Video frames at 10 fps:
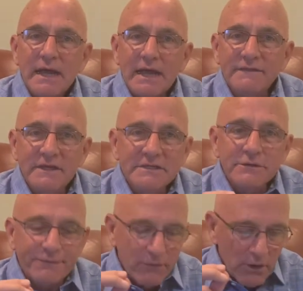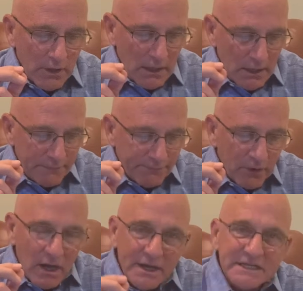And these are for
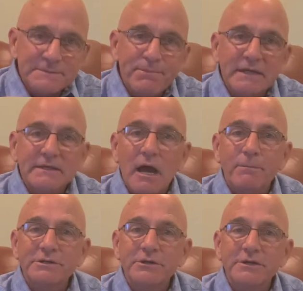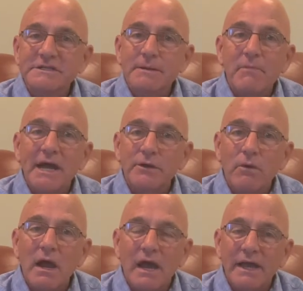unexpected opportunities that might
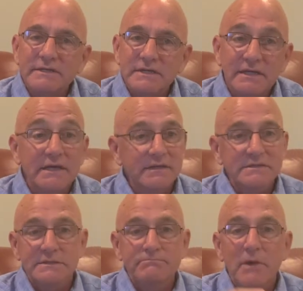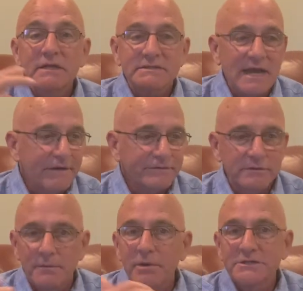arise. Again, this is months after
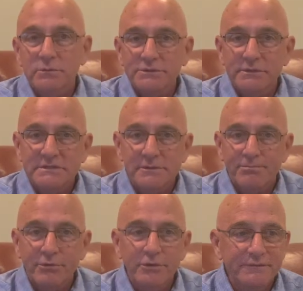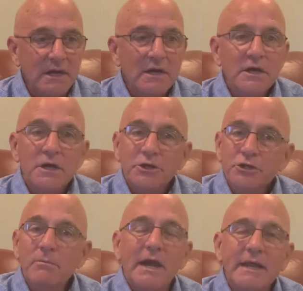the budget was originally approved.
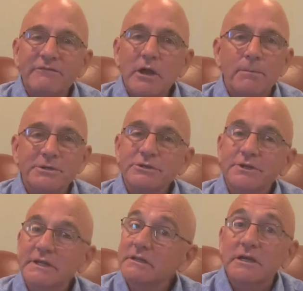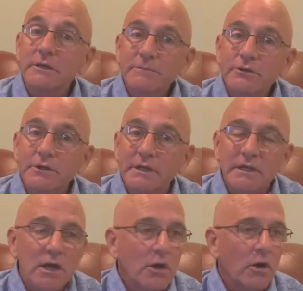You might have an opportunity in the
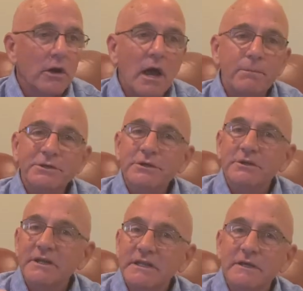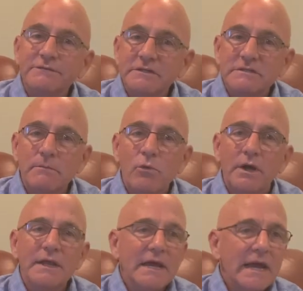community or an opportunity to give to
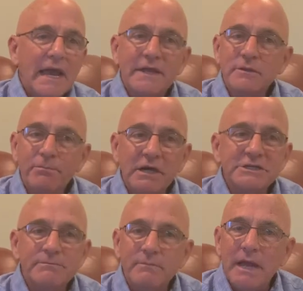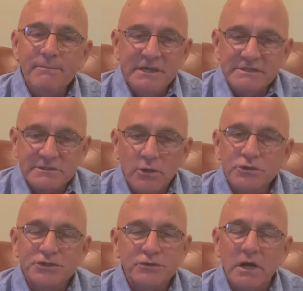someone, and the budget may be
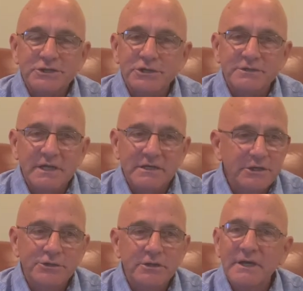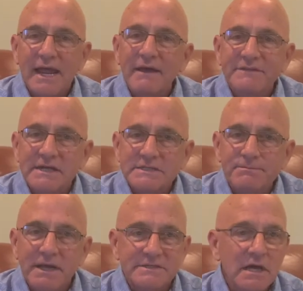so structured that you didn't have that
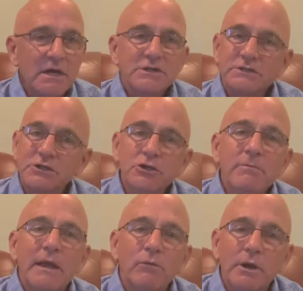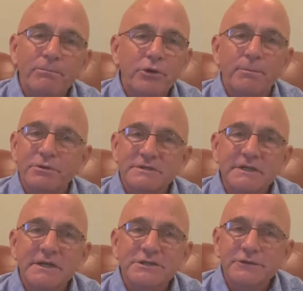space. So you may want to put a
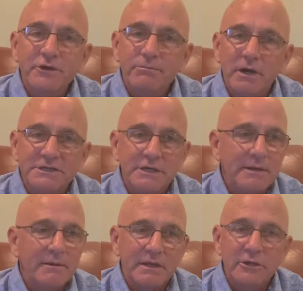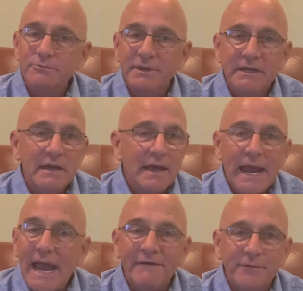percentage of your budget, it could be
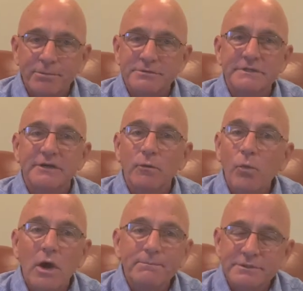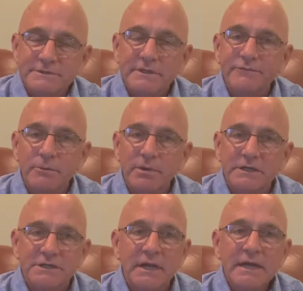0.5% or 1% of your
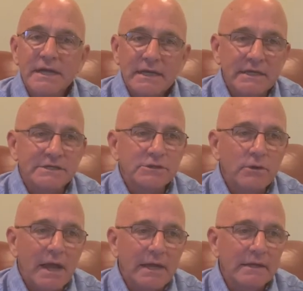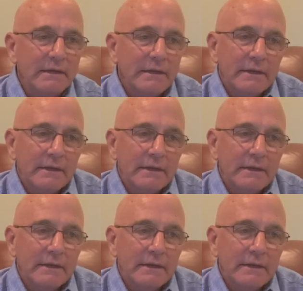budget, into a